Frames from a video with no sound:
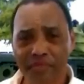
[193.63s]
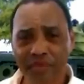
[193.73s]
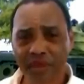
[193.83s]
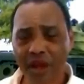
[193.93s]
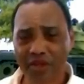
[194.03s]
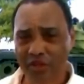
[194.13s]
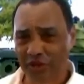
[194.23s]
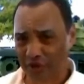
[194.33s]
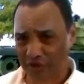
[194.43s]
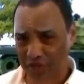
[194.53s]
Also,
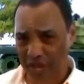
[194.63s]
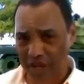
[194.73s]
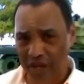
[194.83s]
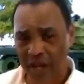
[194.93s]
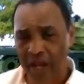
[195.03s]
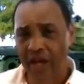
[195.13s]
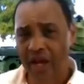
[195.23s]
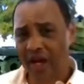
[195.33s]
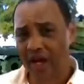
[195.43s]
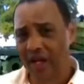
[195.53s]
your state
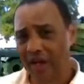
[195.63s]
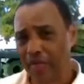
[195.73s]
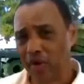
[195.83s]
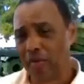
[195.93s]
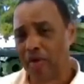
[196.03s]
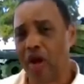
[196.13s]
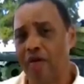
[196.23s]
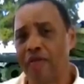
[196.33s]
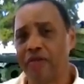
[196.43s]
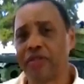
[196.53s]
employment
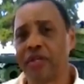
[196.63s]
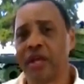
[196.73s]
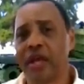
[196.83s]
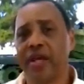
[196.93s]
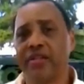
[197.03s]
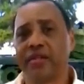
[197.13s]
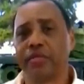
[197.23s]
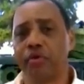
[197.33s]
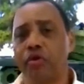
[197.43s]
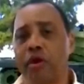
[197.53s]
office has
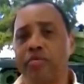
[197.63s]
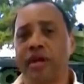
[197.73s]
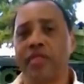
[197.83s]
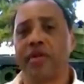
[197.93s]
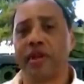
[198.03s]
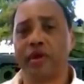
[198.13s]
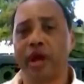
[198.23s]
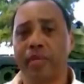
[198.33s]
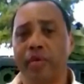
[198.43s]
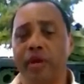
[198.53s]
programs out there that will
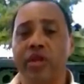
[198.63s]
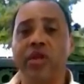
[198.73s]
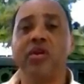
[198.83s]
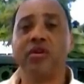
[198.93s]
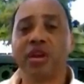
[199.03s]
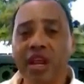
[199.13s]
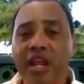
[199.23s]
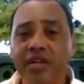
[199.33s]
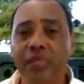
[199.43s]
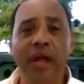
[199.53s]
help you with it. You don't
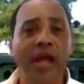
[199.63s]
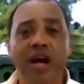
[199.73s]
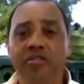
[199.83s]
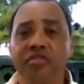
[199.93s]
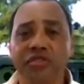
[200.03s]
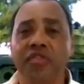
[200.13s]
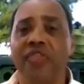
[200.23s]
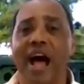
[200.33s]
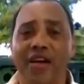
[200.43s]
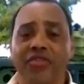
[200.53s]
need to pay hundreds of
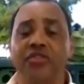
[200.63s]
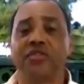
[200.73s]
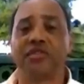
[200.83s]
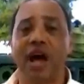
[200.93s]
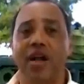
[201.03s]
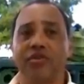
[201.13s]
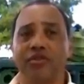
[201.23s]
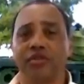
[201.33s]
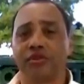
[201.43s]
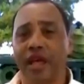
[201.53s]
thousands of dollars
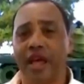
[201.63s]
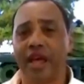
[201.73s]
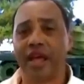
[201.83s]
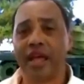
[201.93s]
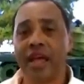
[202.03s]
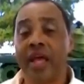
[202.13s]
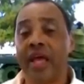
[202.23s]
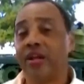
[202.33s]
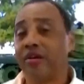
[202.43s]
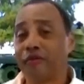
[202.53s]
to do that.
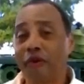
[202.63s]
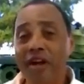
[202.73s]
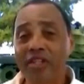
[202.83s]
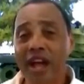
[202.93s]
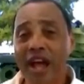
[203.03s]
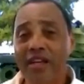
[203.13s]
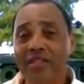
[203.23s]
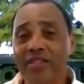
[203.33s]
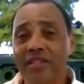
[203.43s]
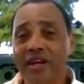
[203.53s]

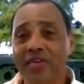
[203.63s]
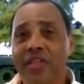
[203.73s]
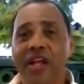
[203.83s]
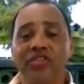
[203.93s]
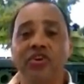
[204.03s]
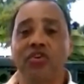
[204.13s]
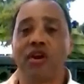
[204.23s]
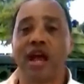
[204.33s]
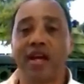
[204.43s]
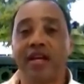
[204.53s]
Franchises and everything, that's a
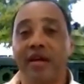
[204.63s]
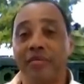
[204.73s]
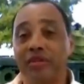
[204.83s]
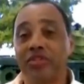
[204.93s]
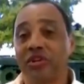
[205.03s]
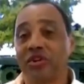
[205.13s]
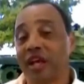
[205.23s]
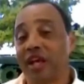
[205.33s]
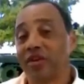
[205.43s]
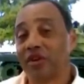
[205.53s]
great idea, but just know
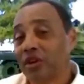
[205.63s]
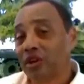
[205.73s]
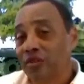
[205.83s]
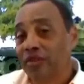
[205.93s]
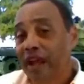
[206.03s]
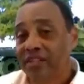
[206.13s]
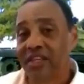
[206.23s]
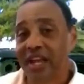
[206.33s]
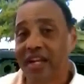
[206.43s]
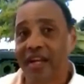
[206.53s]
that you've got
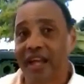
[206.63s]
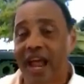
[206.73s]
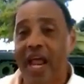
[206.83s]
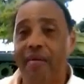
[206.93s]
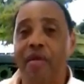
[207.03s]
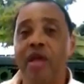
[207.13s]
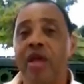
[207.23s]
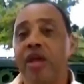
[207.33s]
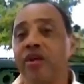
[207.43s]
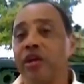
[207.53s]
skin in the game.
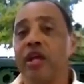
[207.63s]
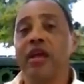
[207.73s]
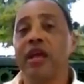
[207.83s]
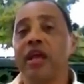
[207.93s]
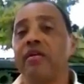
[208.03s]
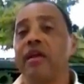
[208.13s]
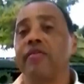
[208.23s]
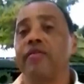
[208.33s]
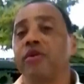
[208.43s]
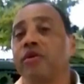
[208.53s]

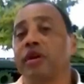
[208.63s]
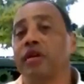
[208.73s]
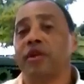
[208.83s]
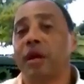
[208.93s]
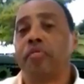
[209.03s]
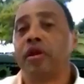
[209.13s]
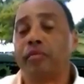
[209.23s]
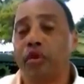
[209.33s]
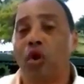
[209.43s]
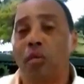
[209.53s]
If you're not putting up
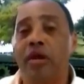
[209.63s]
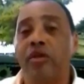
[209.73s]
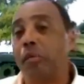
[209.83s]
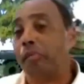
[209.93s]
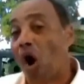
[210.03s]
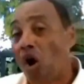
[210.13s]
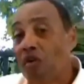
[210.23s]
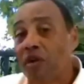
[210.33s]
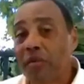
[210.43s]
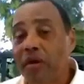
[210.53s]
your own money, you're
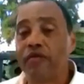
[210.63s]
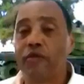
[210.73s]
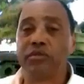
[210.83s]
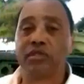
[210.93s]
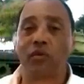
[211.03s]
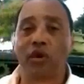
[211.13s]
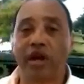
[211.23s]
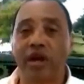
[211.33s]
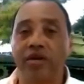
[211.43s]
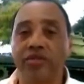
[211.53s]
borrowing the money from somewhere
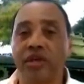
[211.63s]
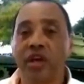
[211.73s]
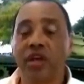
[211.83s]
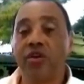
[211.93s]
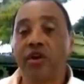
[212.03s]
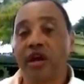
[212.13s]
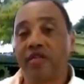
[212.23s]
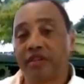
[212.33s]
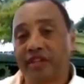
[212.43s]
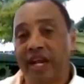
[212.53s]
else, you're going to have
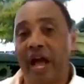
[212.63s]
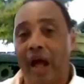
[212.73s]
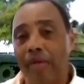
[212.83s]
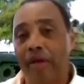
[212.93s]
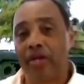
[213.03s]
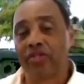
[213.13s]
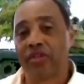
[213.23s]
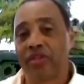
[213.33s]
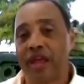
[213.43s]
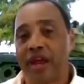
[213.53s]
a debt obligation
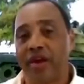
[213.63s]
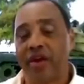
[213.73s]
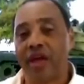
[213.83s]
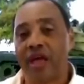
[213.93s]
there.